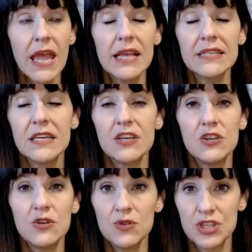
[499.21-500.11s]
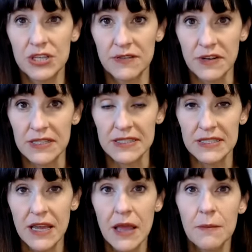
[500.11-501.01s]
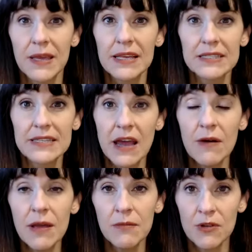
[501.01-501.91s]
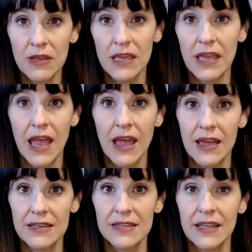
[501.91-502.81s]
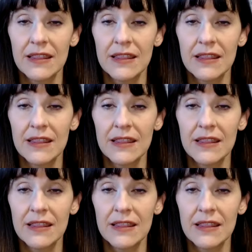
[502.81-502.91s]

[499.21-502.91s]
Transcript: is a huge difference because now I'm looking at